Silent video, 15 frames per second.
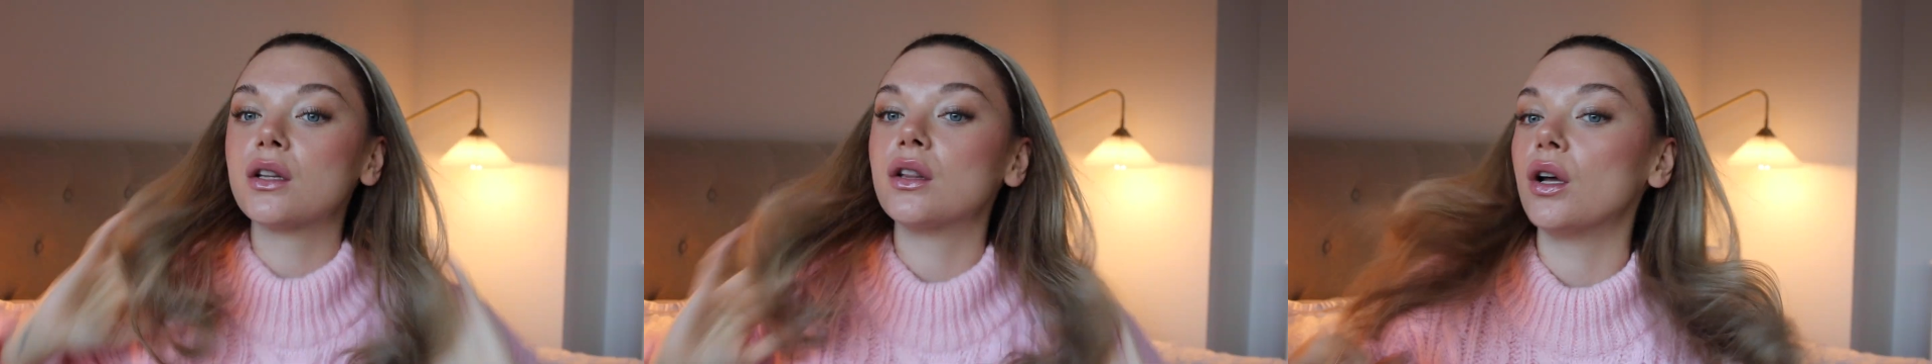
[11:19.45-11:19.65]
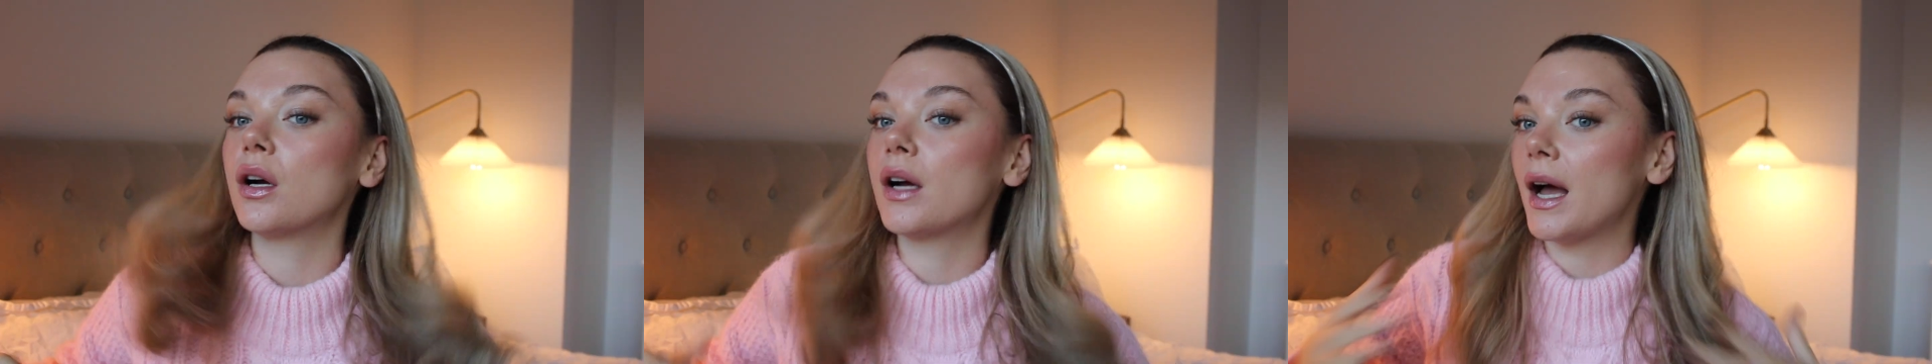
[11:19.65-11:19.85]

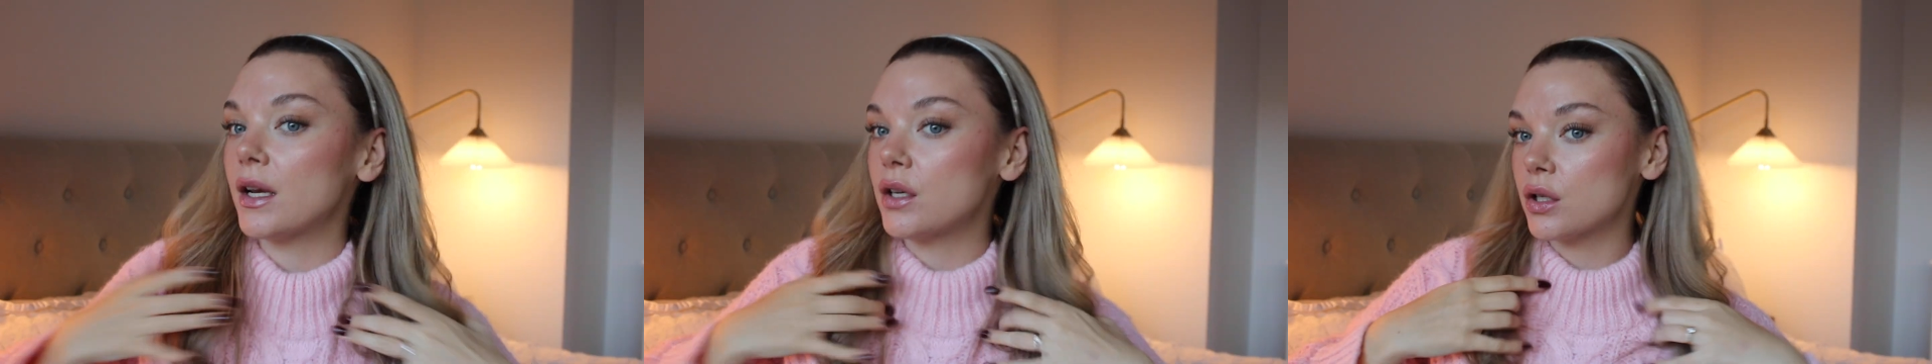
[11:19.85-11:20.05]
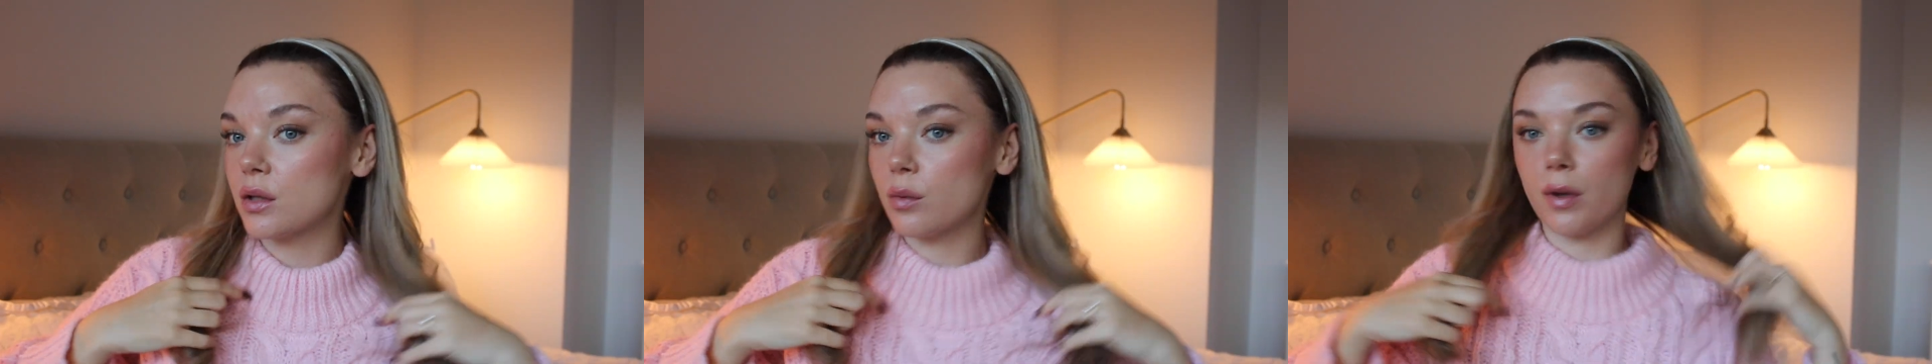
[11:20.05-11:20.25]
look, I
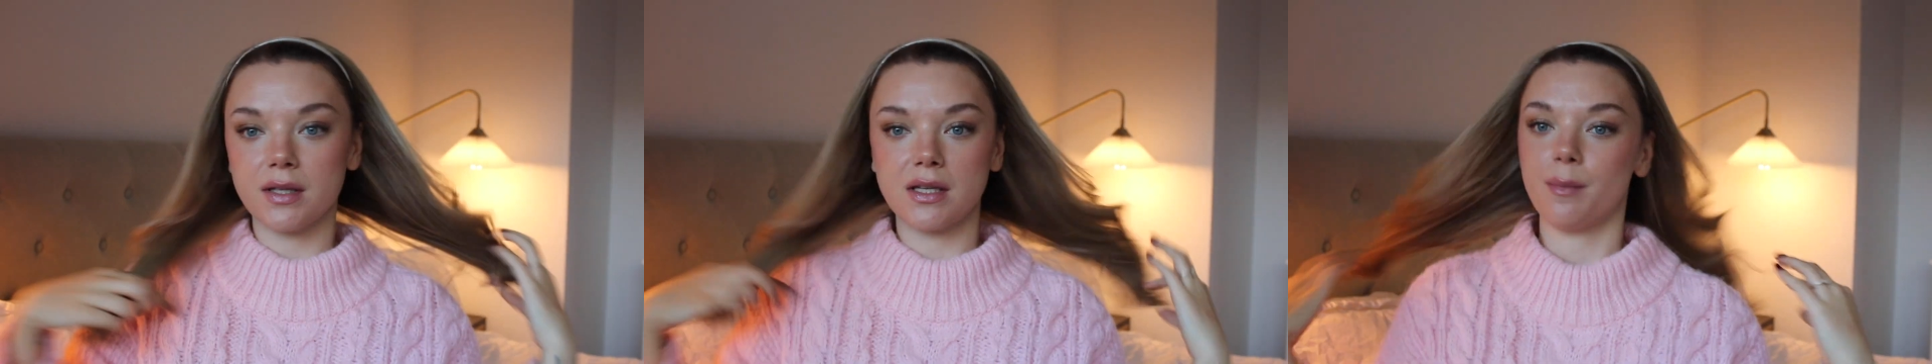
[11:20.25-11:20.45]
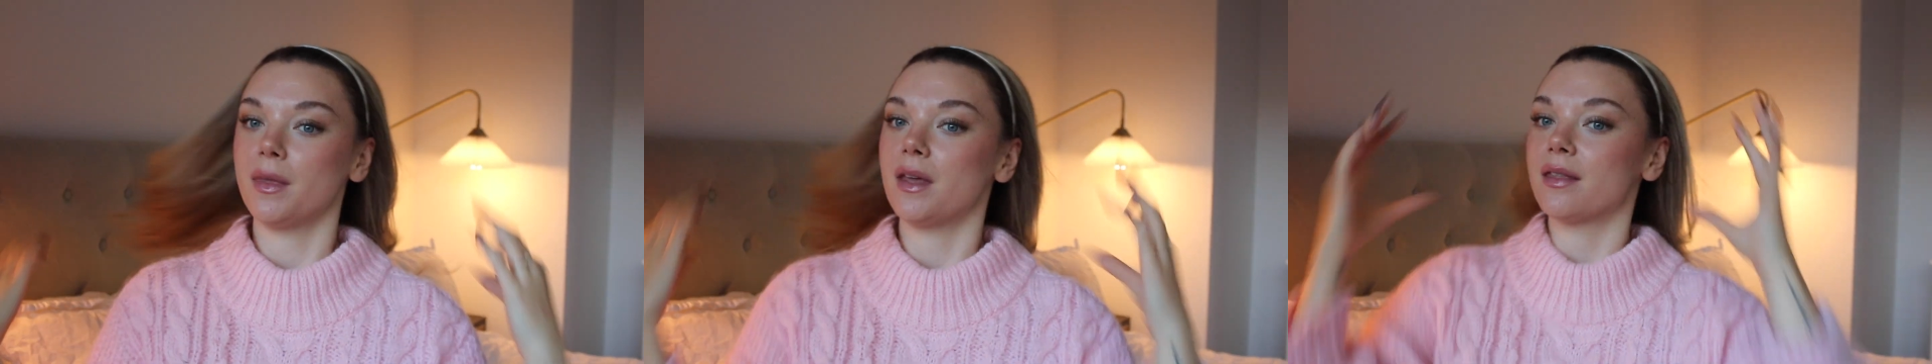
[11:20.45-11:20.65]
just want
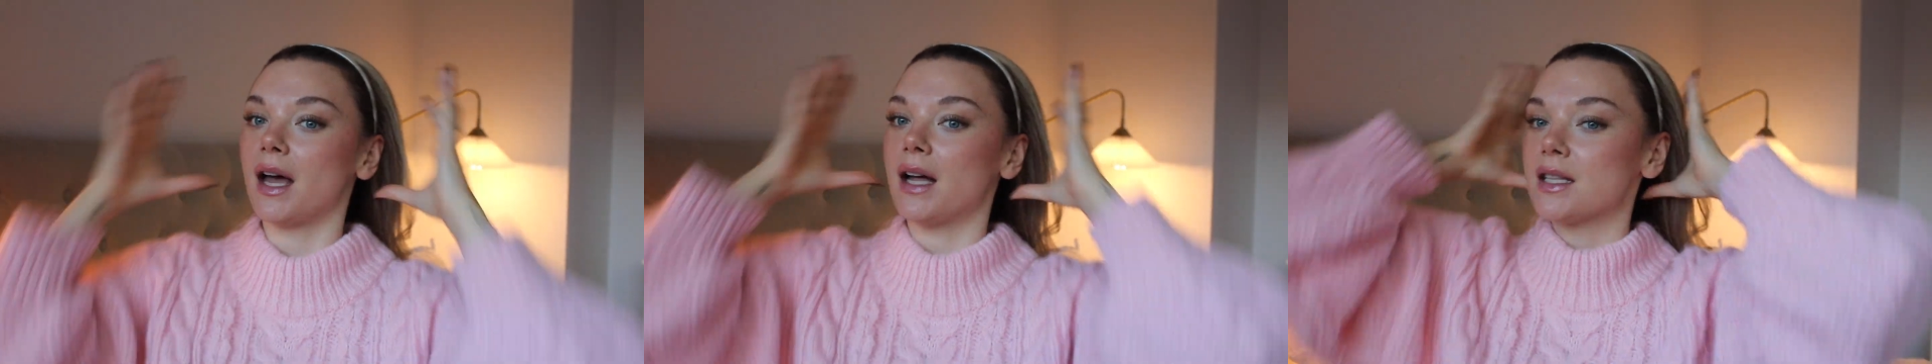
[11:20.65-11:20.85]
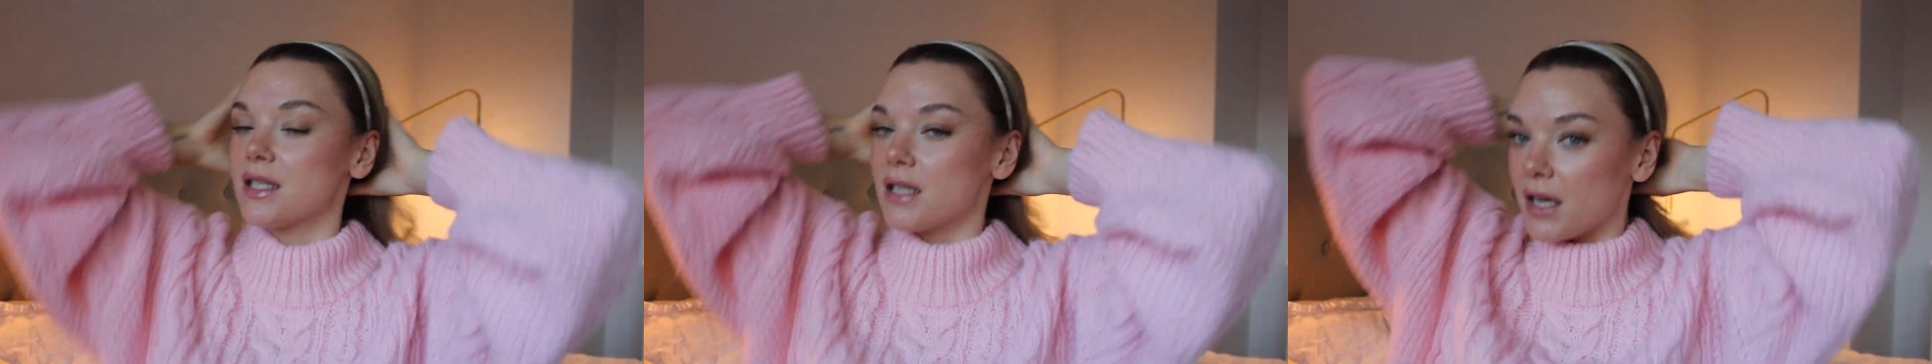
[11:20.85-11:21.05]
something
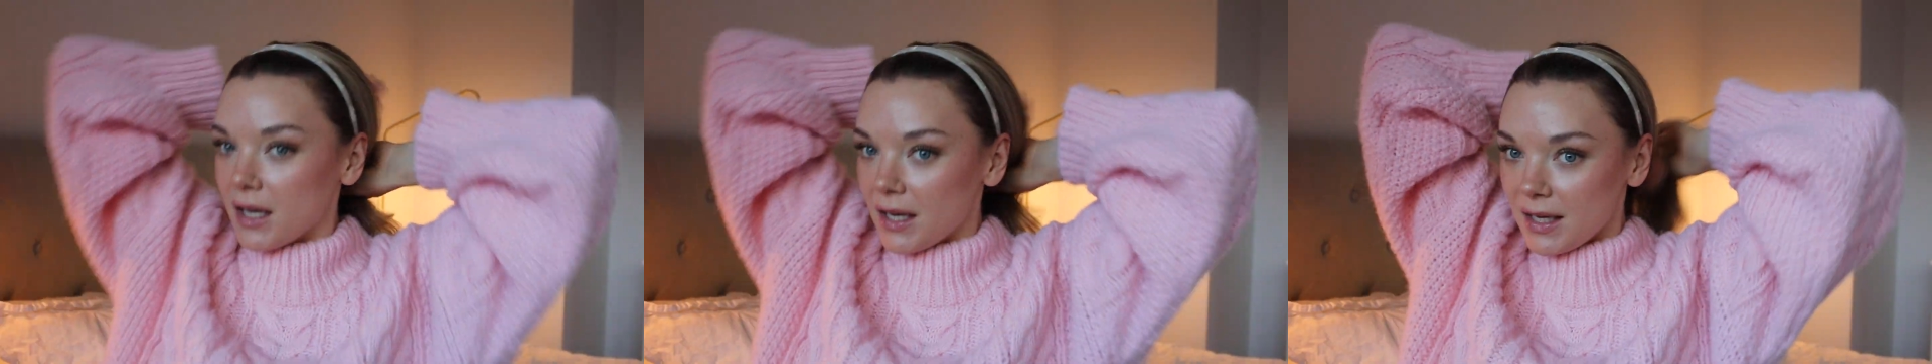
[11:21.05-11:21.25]
that's